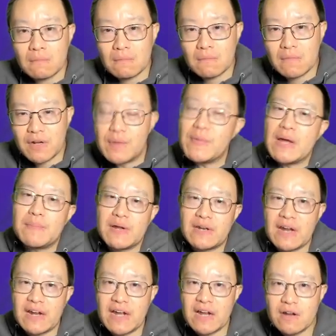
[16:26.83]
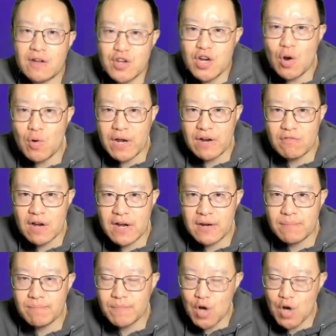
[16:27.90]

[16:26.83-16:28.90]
You may be thinking you're joking, right?